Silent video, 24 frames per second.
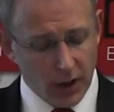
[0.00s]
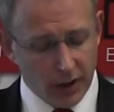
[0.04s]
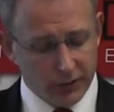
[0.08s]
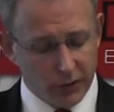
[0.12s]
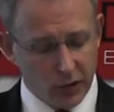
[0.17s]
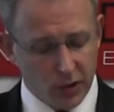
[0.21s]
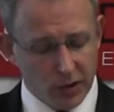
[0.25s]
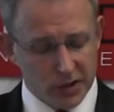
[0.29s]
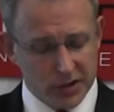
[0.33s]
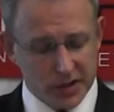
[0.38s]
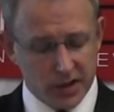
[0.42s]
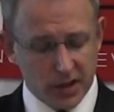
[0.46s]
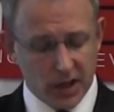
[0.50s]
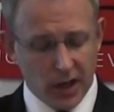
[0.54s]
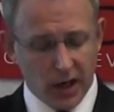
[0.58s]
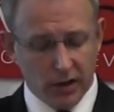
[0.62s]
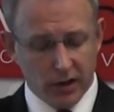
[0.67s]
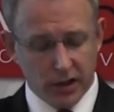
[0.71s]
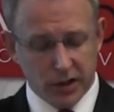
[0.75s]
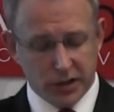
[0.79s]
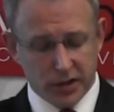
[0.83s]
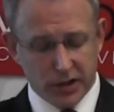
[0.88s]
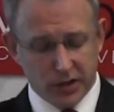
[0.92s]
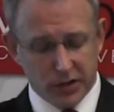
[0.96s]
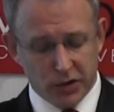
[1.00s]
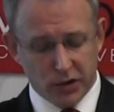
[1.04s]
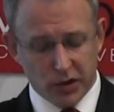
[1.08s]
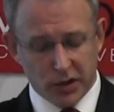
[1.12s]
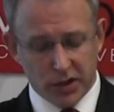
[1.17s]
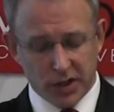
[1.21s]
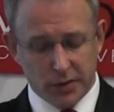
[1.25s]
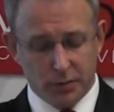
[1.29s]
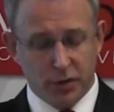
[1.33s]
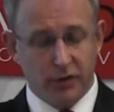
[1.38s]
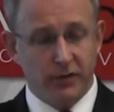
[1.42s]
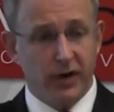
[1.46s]
Of course, the coalition is
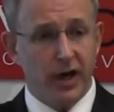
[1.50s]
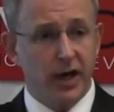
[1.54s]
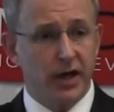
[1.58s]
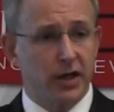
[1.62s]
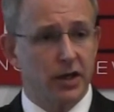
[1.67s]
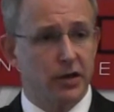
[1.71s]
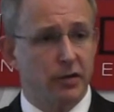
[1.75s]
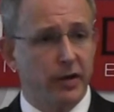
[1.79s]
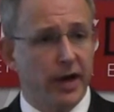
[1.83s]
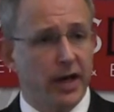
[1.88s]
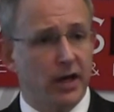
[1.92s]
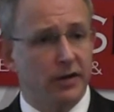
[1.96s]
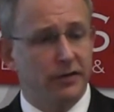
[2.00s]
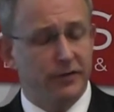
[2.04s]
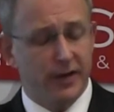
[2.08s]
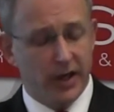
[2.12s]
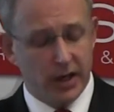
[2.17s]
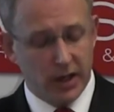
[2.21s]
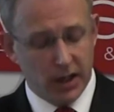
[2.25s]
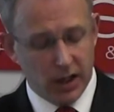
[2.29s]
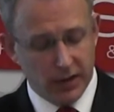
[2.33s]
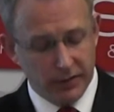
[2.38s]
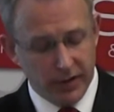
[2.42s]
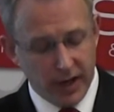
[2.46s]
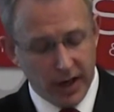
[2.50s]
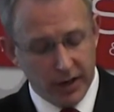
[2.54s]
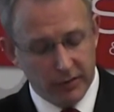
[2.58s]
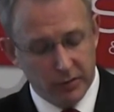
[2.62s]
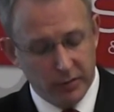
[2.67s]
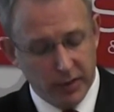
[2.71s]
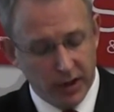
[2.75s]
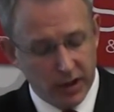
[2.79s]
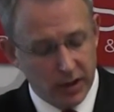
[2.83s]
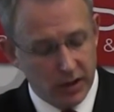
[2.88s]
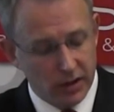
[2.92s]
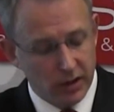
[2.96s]
also providing direct funding of
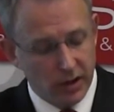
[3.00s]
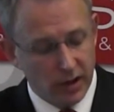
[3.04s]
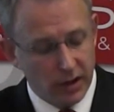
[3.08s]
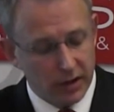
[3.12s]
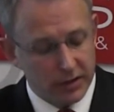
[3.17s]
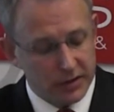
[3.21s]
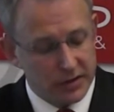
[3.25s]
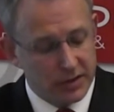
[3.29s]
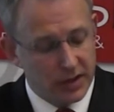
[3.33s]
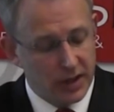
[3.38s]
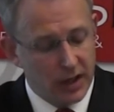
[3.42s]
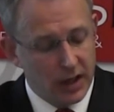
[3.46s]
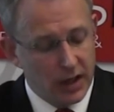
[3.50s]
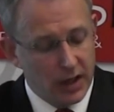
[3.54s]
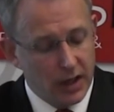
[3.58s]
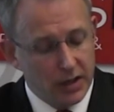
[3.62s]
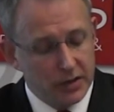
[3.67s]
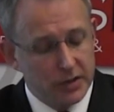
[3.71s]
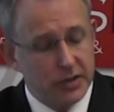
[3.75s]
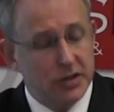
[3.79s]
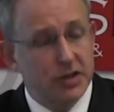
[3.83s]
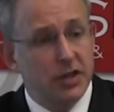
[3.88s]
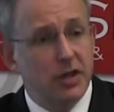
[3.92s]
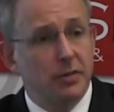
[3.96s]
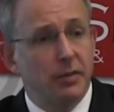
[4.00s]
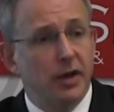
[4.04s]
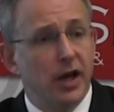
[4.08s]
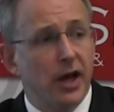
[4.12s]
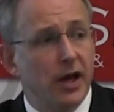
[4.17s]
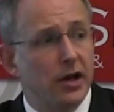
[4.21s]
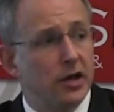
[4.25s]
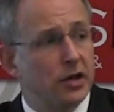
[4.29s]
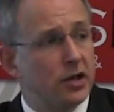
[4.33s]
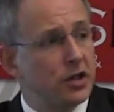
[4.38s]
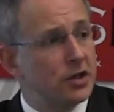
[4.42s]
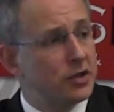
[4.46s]
$100 million to
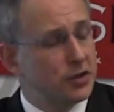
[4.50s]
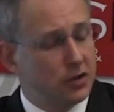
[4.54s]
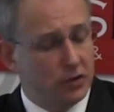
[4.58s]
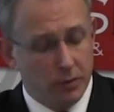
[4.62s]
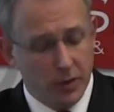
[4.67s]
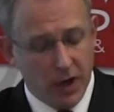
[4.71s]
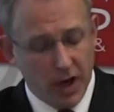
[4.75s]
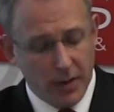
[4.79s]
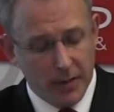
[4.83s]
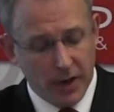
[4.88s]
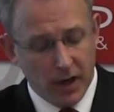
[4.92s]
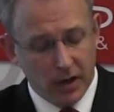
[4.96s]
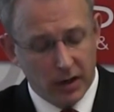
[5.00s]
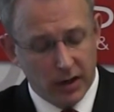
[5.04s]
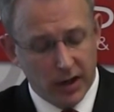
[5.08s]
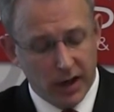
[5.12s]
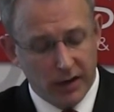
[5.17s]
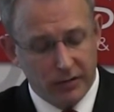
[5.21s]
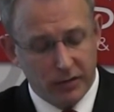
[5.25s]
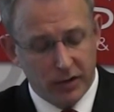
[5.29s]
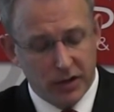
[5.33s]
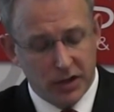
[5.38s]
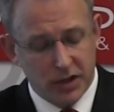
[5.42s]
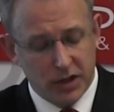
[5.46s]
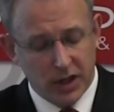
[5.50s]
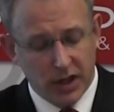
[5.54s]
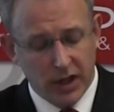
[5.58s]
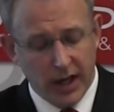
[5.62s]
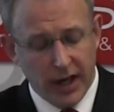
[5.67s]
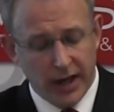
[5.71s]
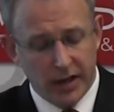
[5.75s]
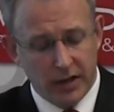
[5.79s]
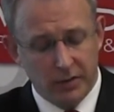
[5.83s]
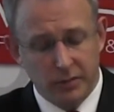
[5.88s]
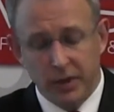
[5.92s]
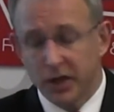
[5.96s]
stimulate additional mobile coverage in
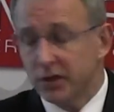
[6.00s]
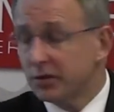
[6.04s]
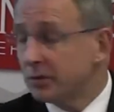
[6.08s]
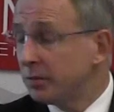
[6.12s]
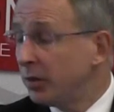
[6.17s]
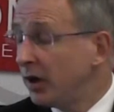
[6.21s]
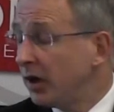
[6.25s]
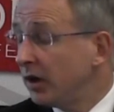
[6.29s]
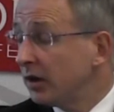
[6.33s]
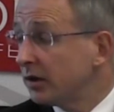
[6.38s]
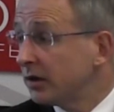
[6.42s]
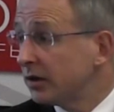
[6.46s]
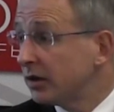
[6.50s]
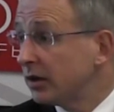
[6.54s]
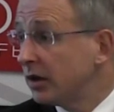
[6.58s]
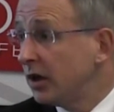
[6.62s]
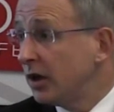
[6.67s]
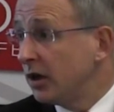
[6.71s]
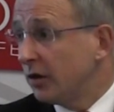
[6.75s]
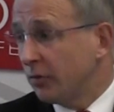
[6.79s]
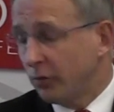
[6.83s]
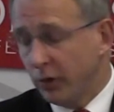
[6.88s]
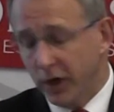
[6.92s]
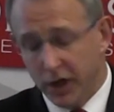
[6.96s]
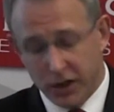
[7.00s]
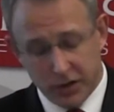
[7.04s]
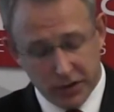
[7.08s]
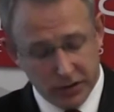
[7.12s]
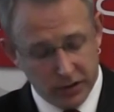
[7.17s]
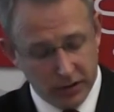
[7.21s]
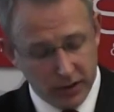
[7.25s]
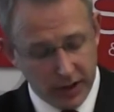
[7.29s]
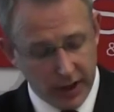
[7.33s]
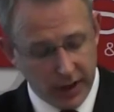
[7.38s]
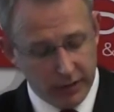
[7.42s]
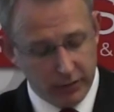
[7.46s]
outer metropolitan,
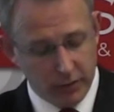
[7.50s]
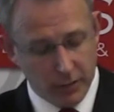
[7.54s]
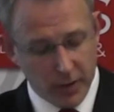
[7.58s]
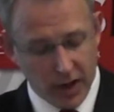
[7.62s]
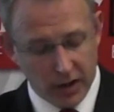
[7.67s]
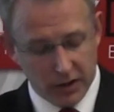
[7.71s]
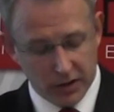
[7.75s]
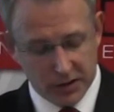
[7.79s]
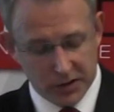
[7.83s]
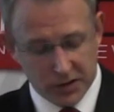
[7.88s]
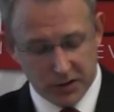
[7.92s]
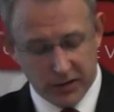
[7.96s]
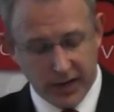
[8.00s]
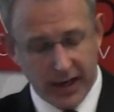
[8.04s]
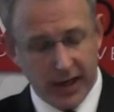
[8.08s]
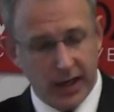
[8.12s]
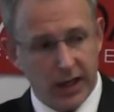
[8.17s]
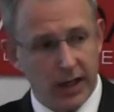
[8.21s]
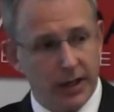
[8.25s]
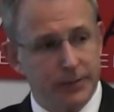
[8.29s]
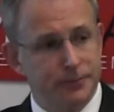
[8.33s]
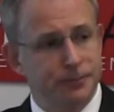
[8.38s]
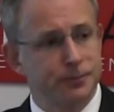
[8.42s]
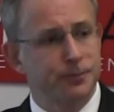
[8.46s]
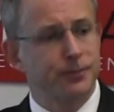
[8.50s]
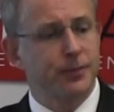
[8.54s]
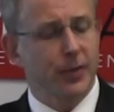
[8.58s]
regional and remote Australia.